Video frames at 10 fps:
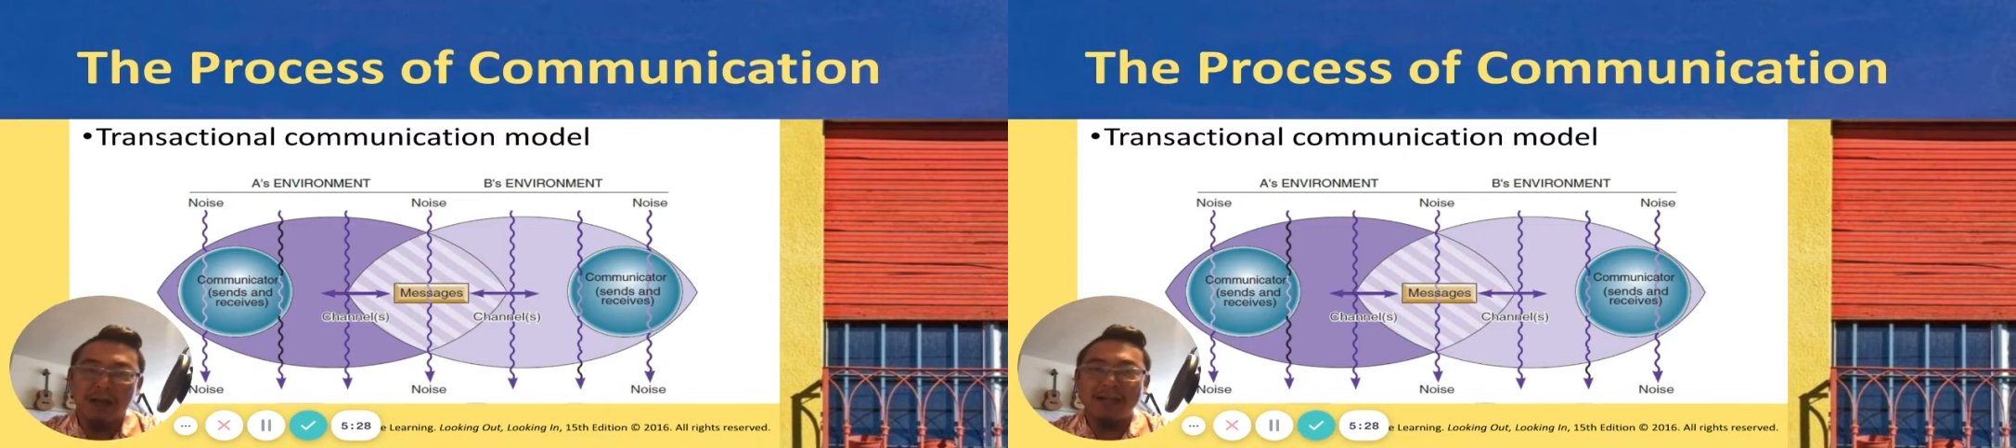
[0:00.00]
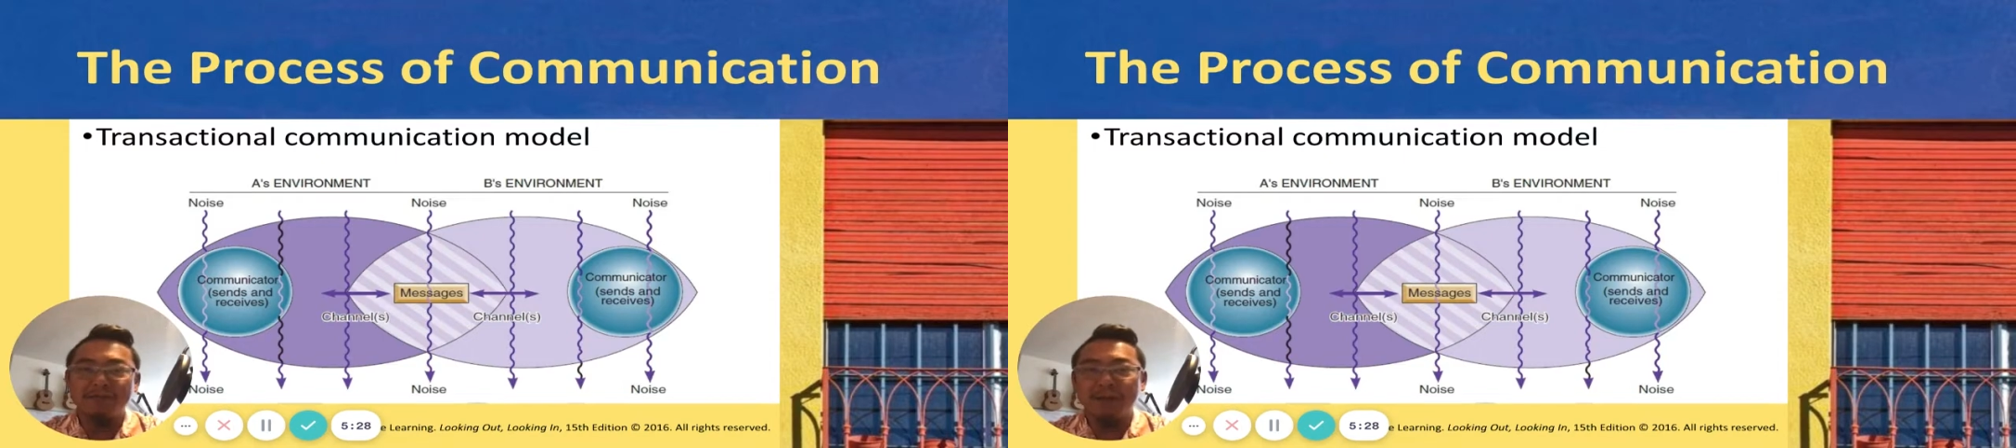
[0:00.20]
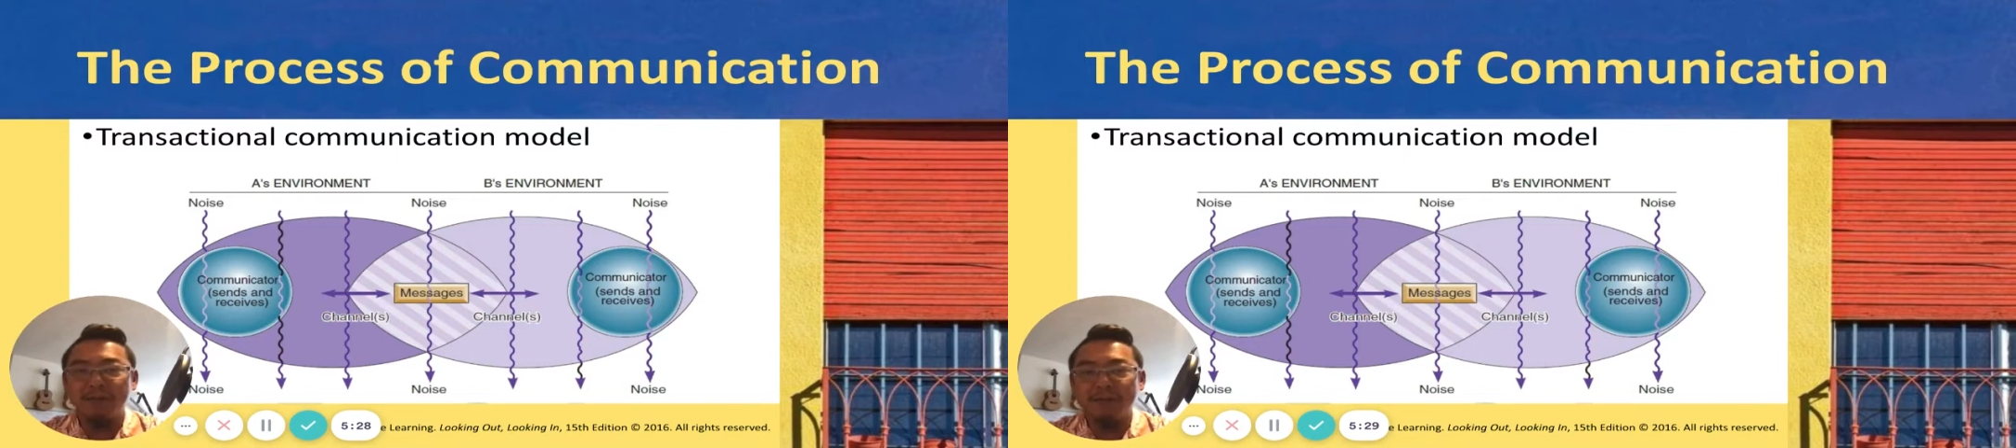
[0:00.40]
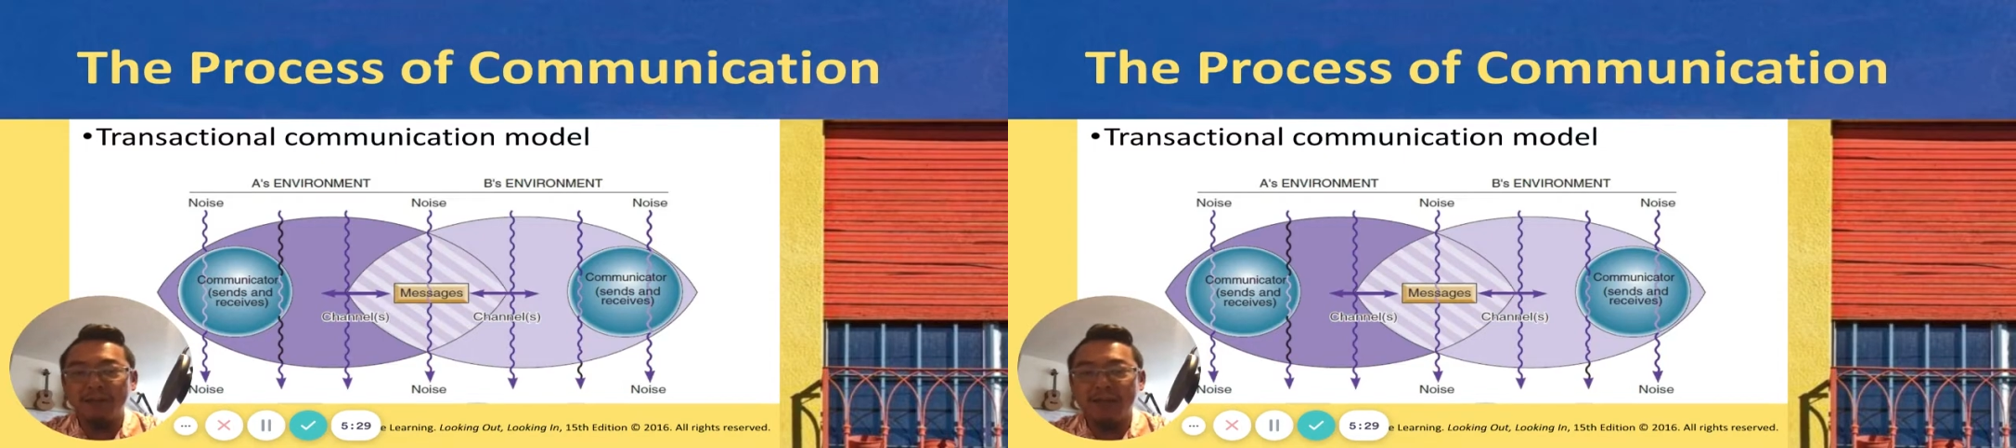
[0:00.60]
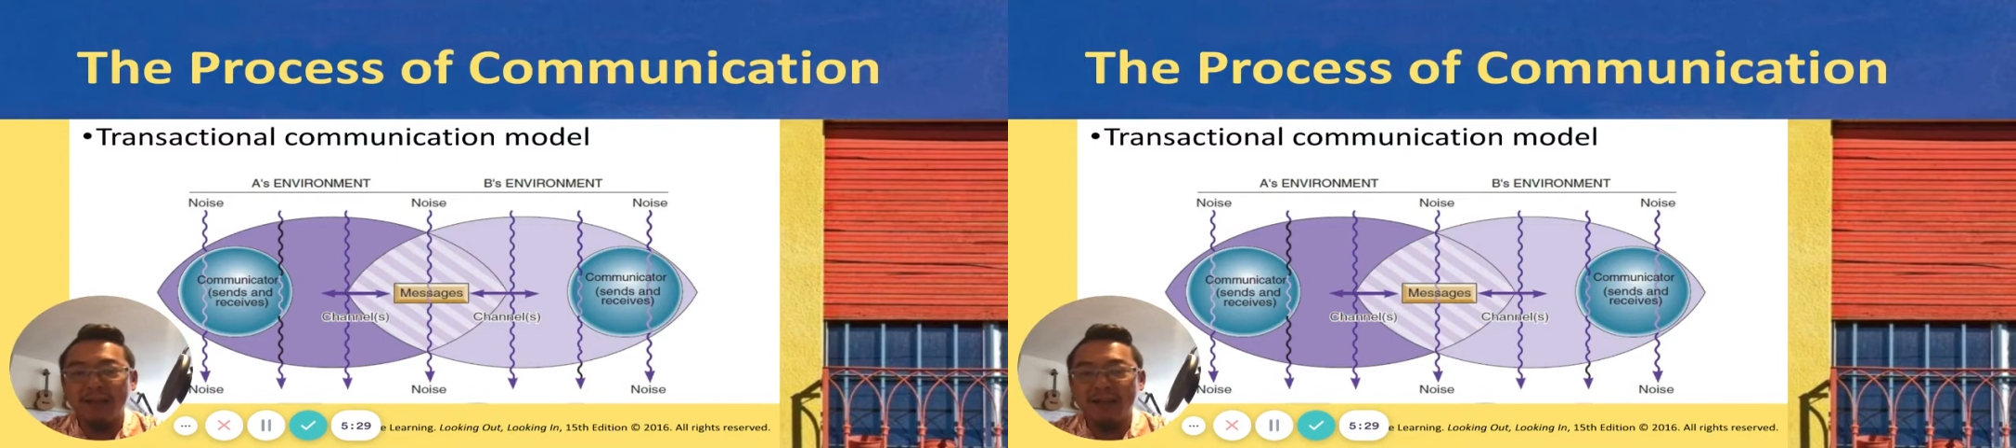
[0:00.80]
as we
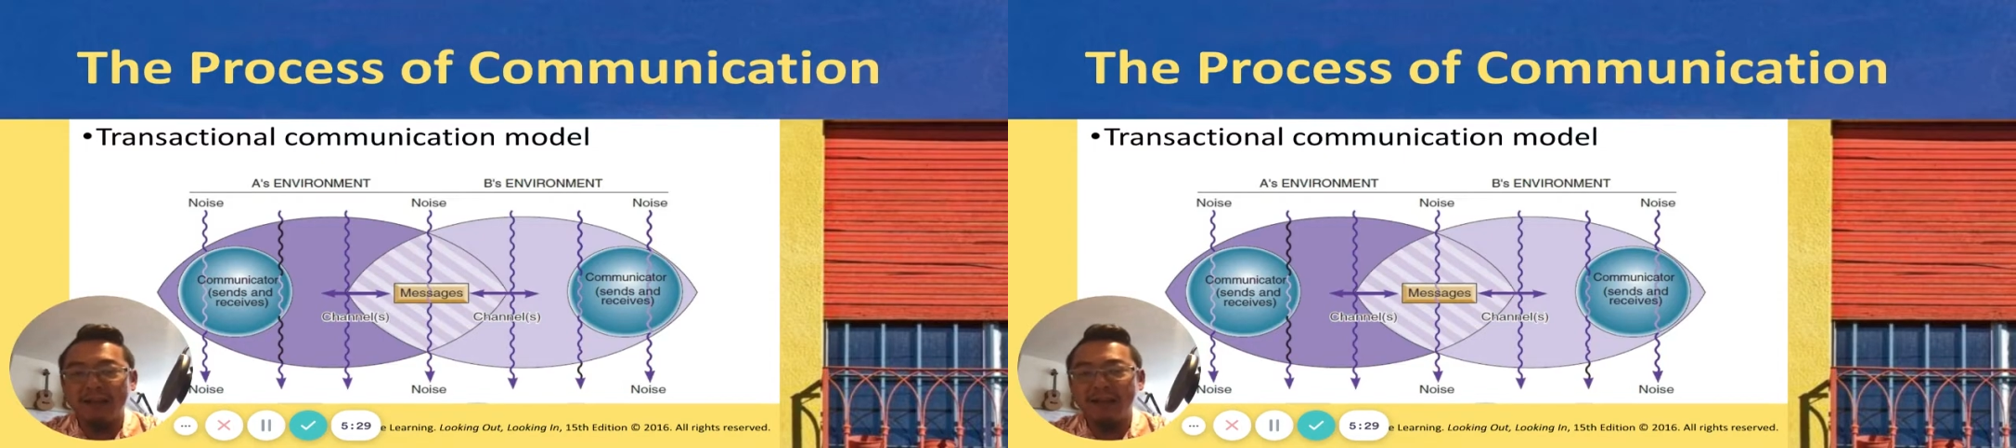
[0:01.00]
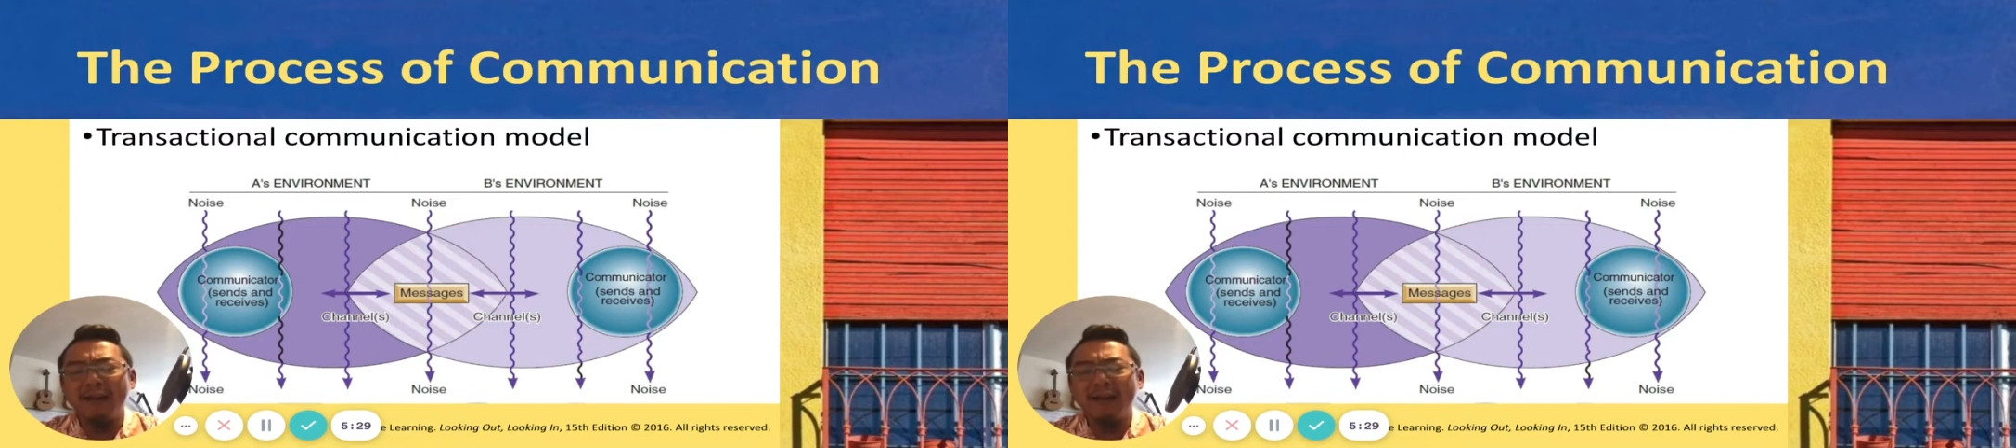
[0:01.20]
communicate,